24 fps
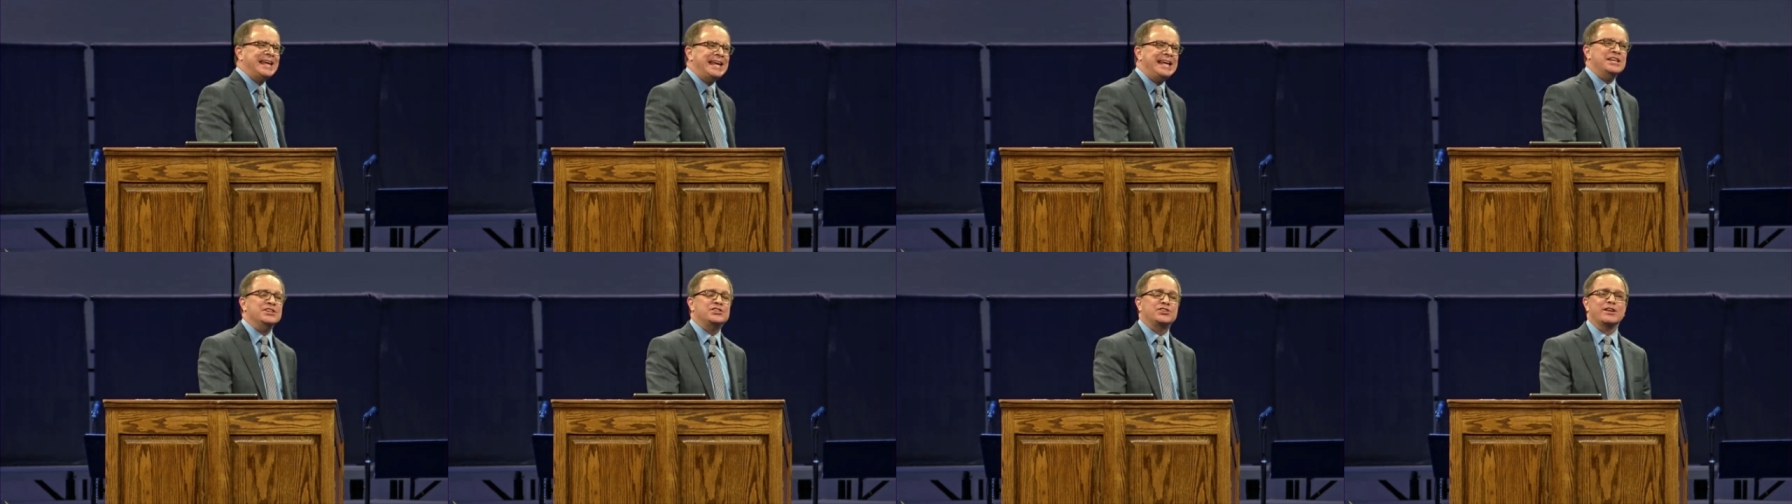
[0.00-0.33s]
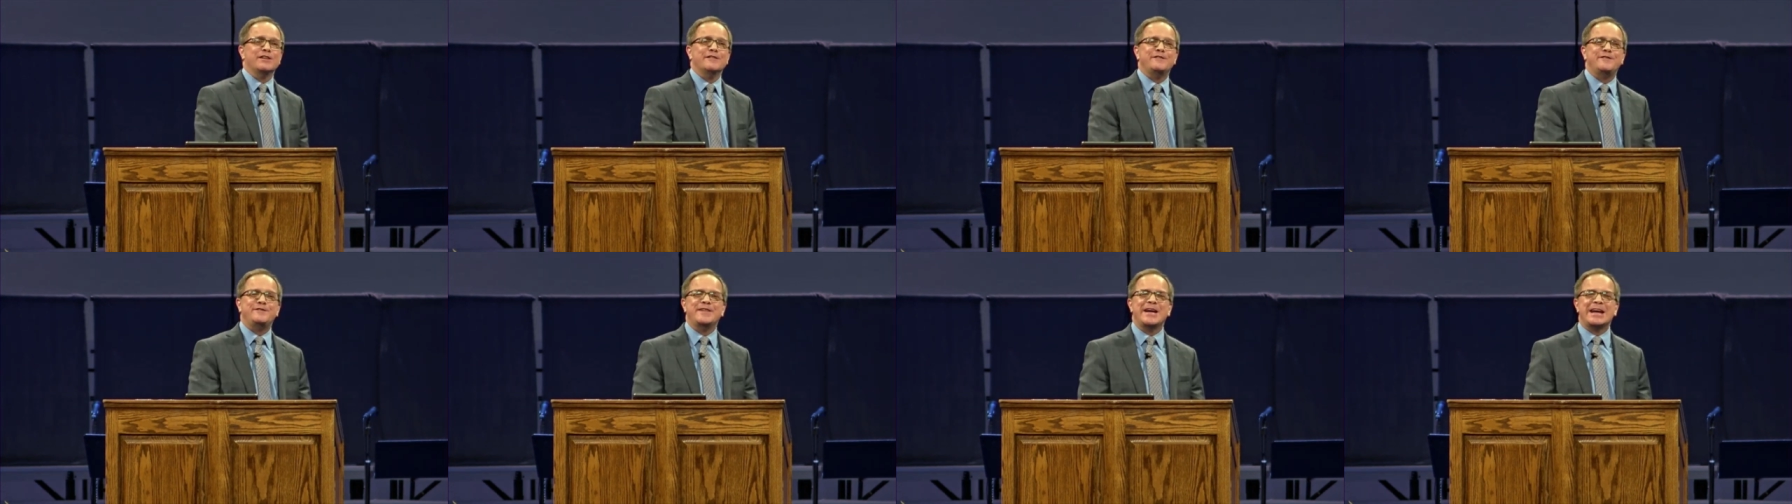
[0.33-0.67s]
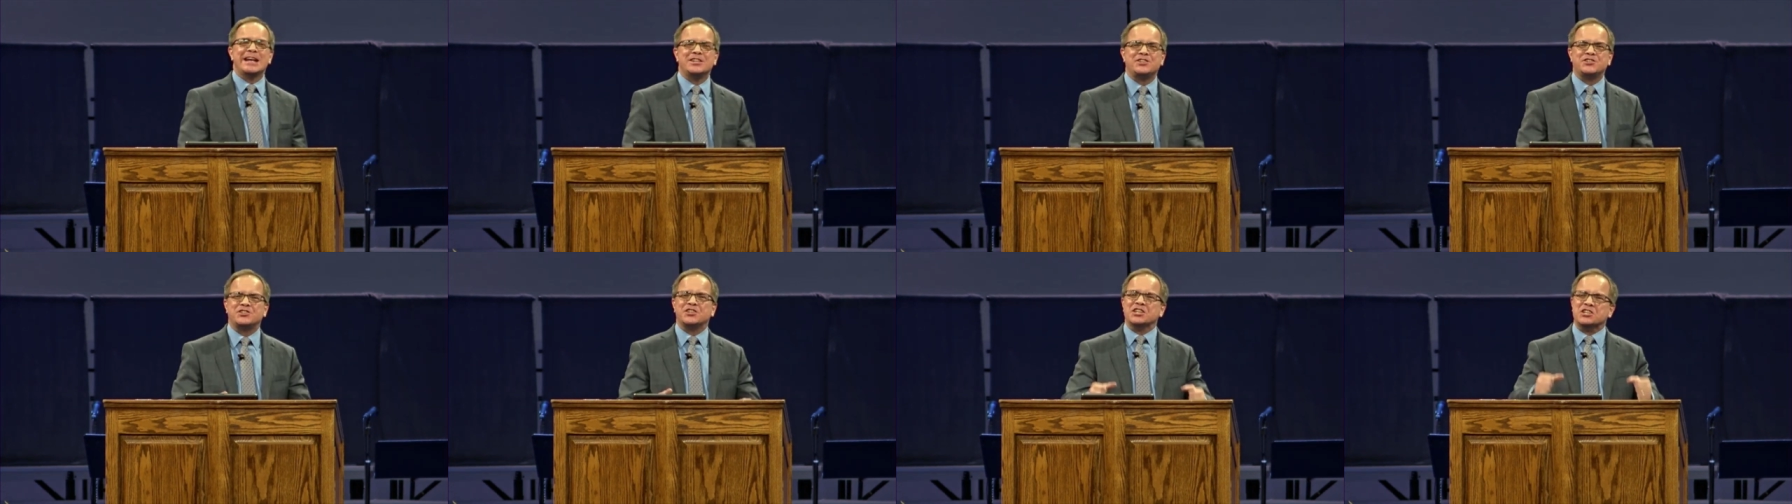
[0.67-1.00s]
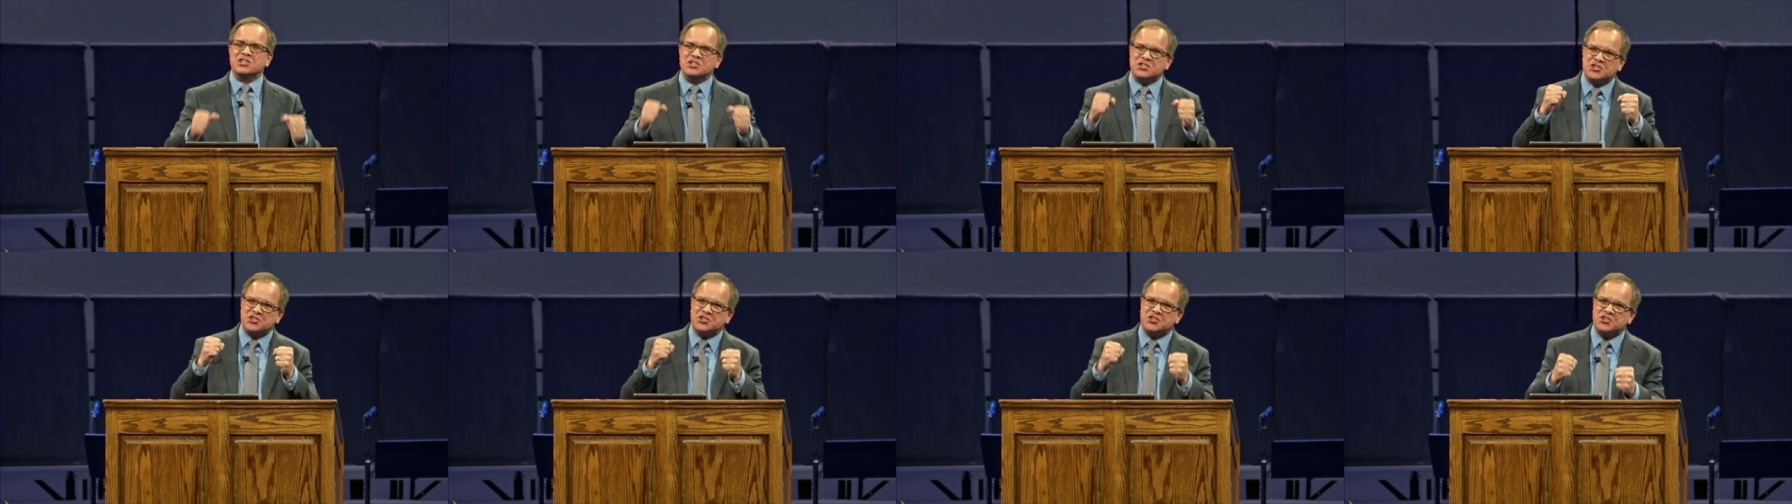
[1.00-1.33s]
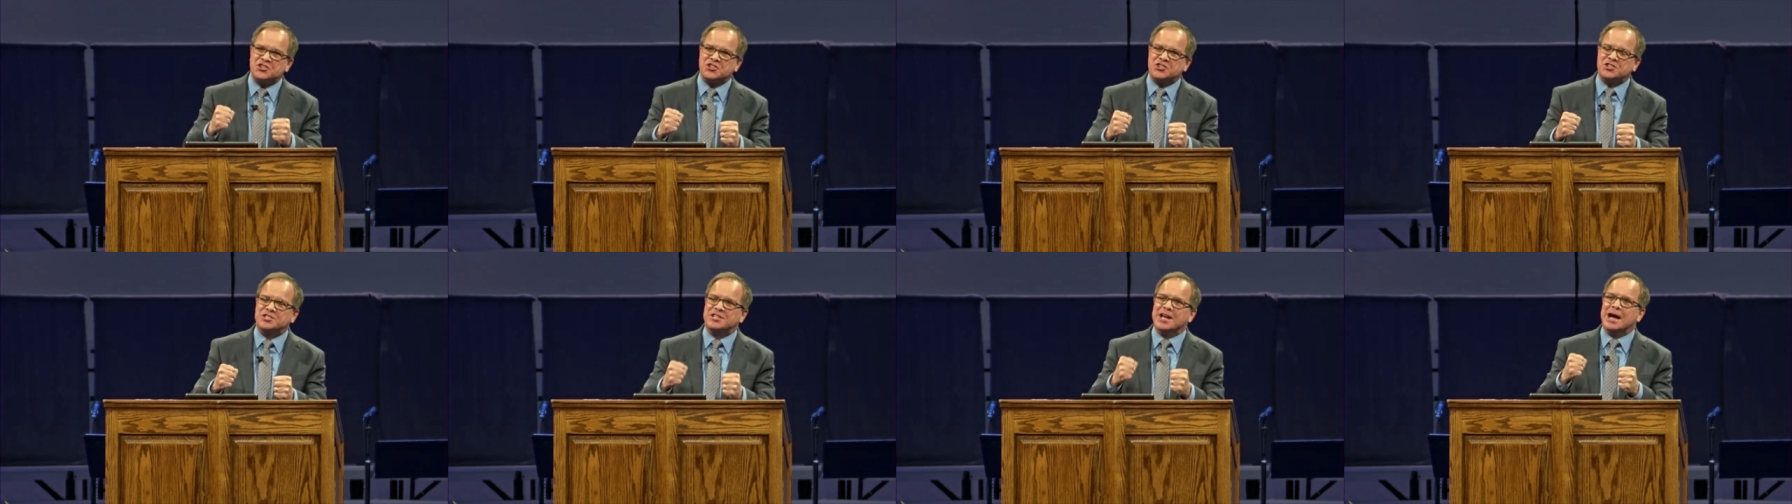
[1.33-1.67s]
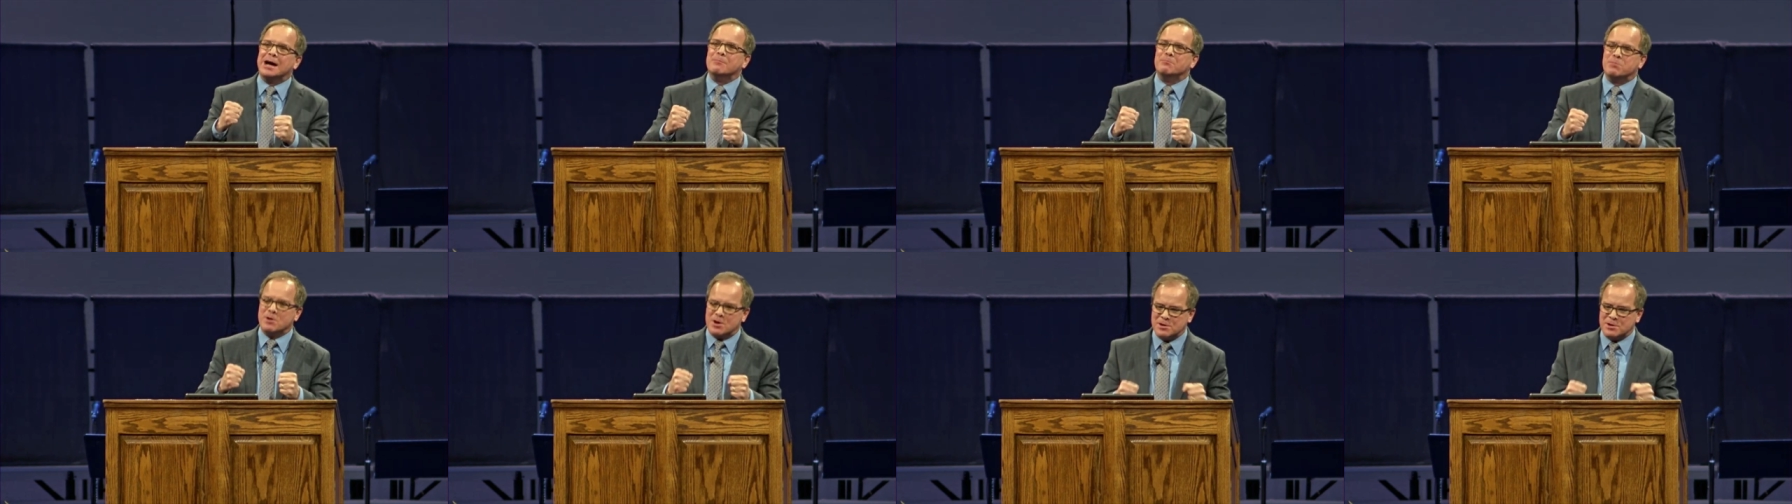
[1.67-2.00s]
he's going to face
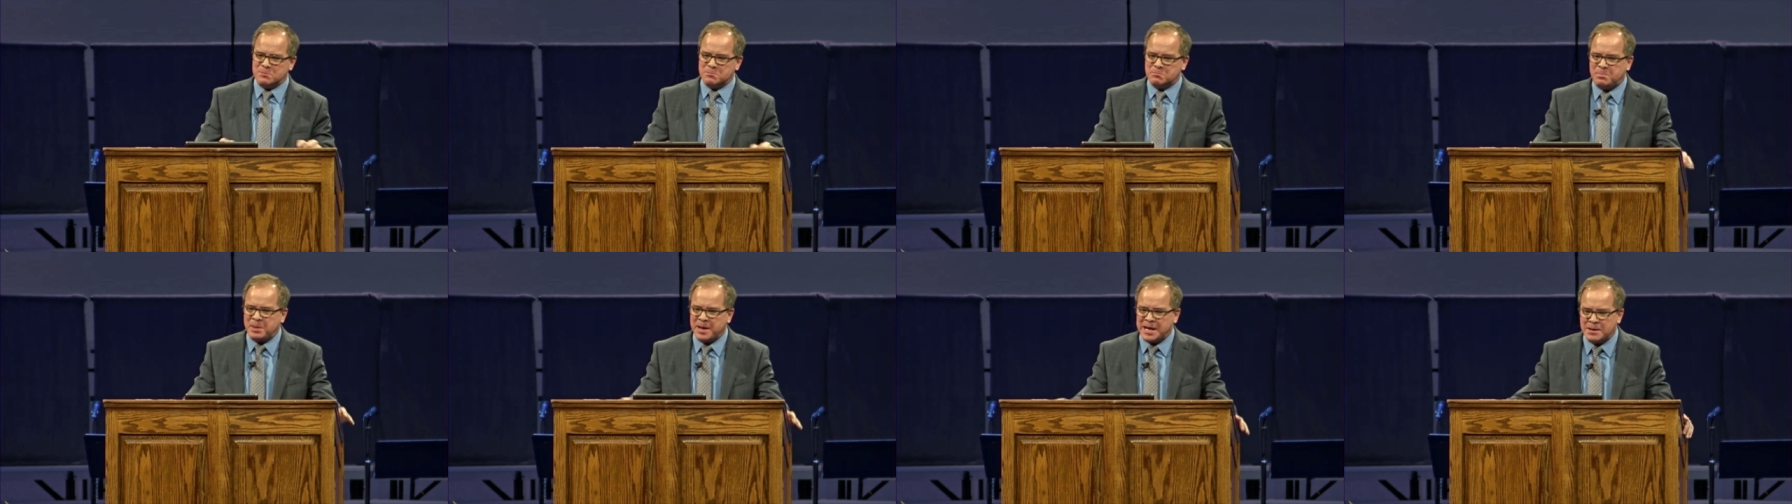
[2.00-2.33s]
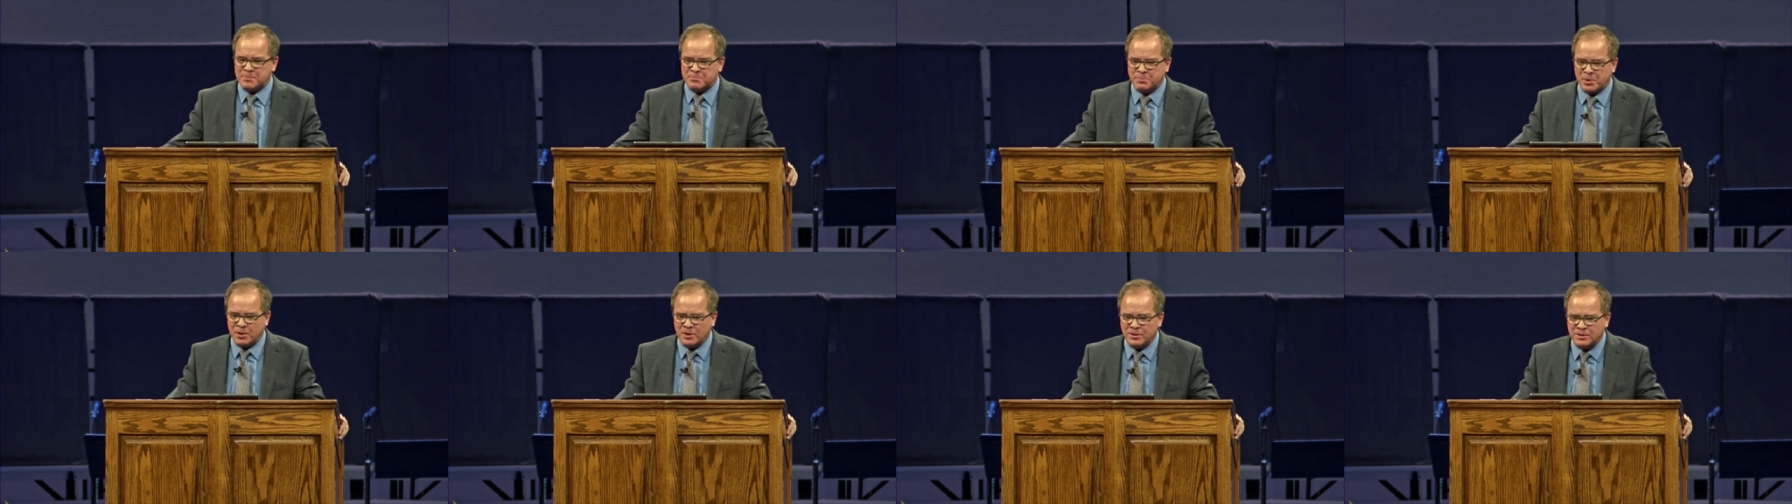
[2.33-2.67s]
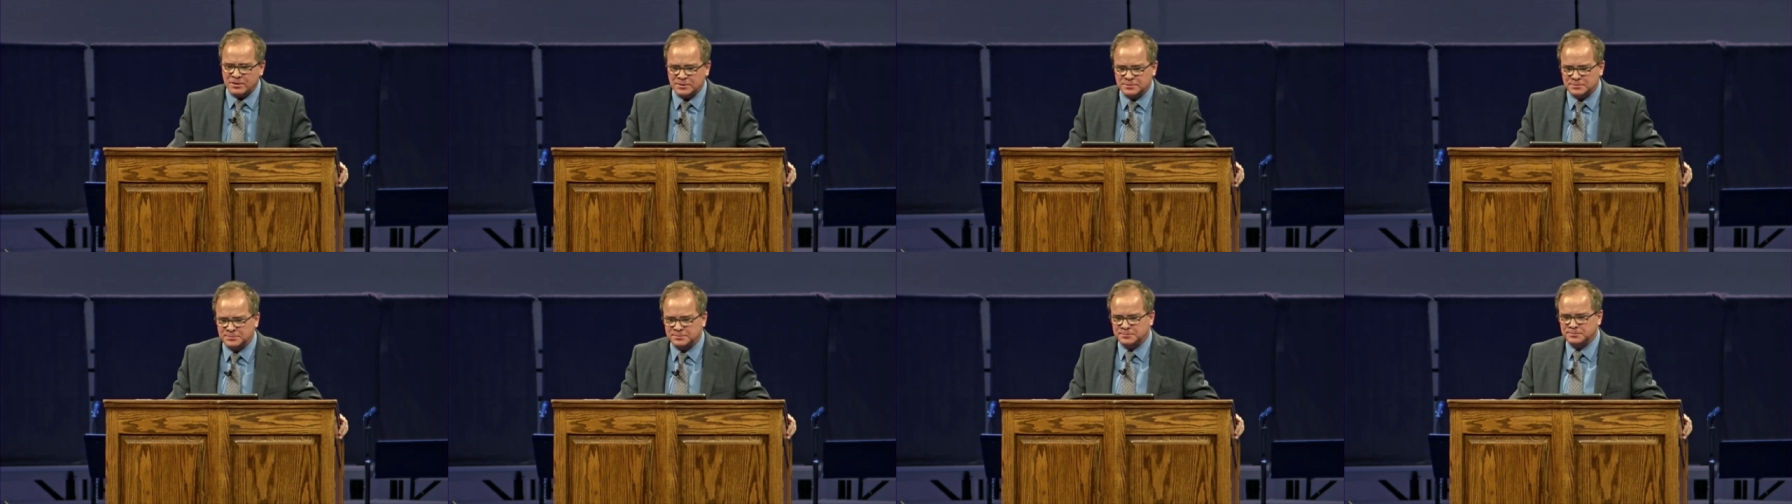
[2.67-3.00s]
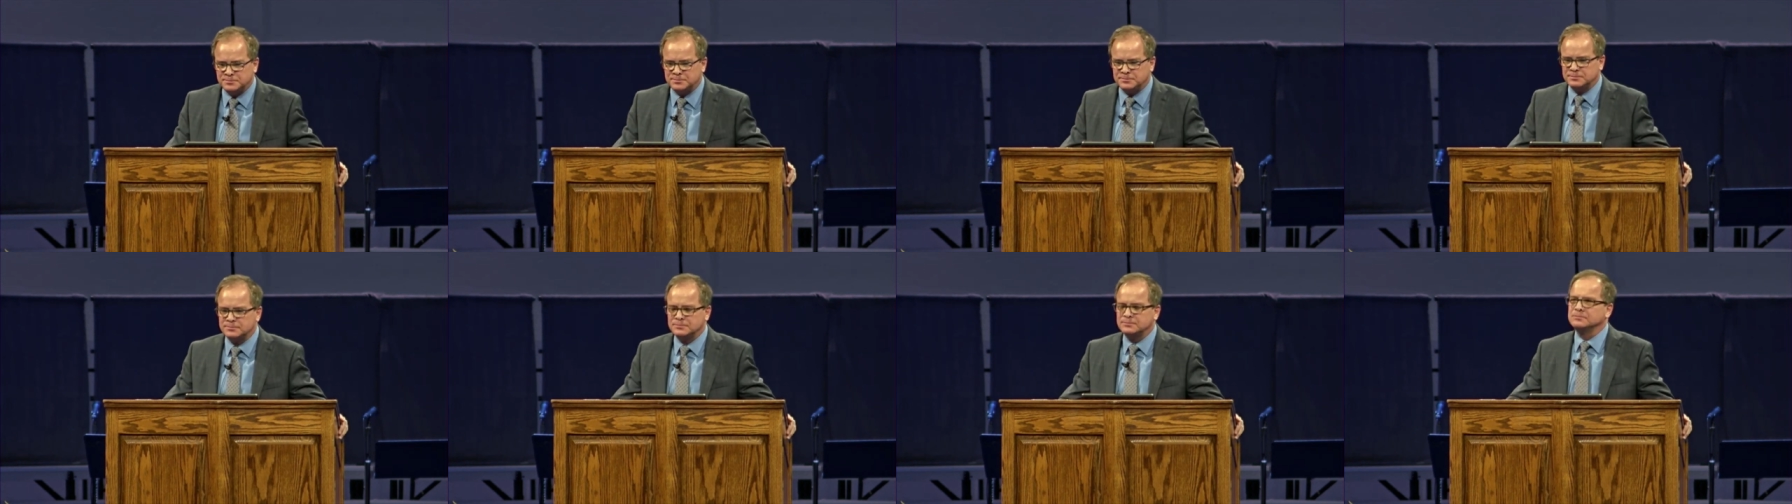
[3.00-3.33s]
stubborn people,